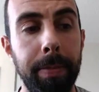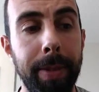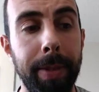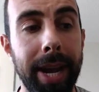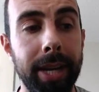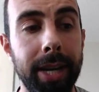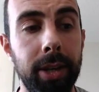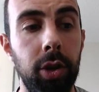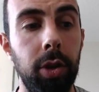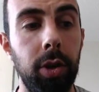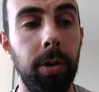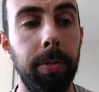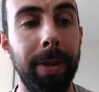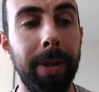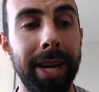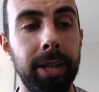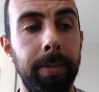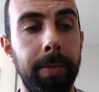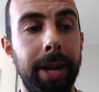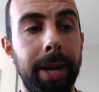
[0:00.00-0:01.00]
back to
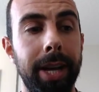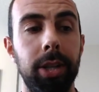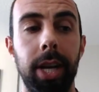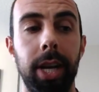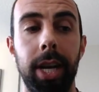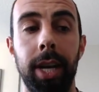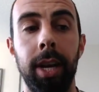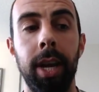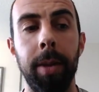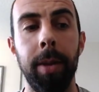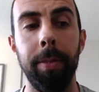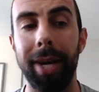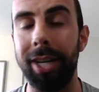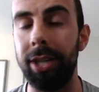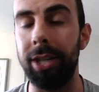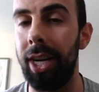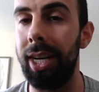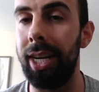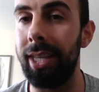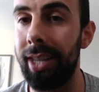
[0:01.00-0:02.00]
blockchain.
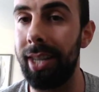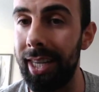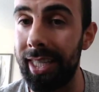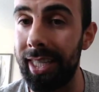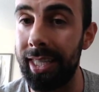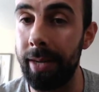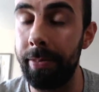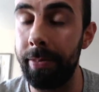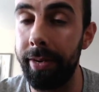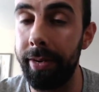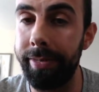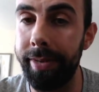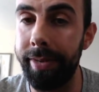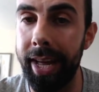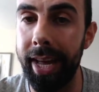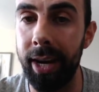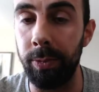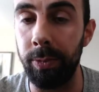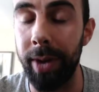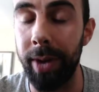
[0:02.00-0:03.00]
Blockchain is going to
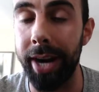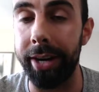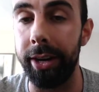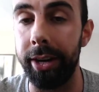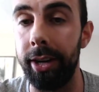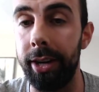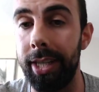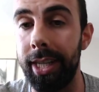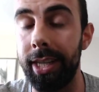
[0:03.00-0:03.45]
simplify records.